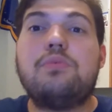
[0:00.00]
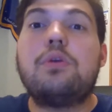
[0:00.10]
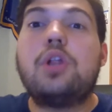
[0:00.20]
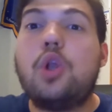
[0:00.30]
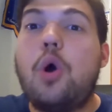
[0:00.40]

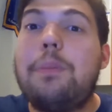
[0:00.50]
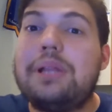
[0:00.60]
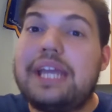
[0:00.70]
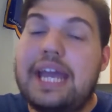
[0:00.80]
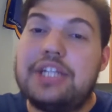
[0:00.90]

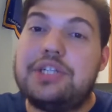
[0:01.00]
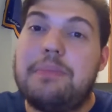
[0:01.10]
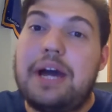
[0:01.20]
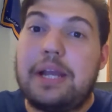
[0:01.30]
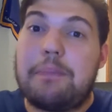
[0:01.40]
globally
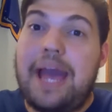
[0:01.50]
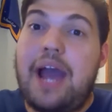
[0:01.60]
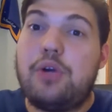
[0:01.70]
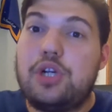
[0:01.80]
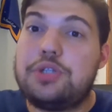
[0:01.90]
hegemonic
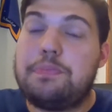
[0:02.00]
powers,